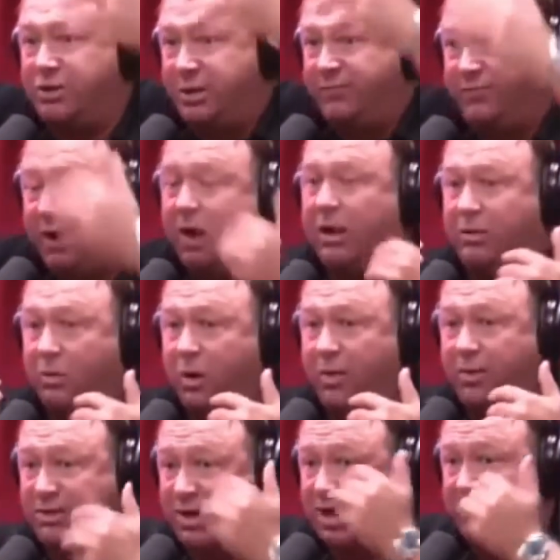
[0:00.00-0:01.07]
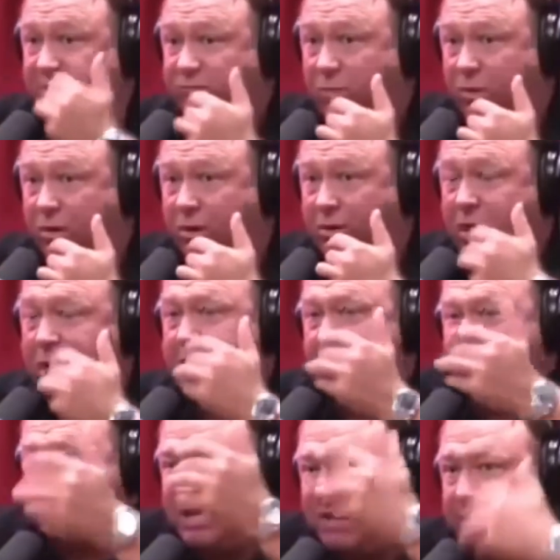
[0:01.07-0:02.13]
the fallen one that's not of this world,
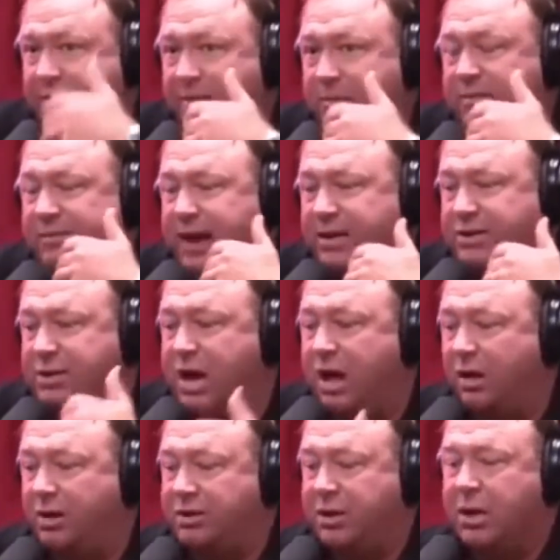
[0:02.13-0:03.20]
is giving them advanced knowledge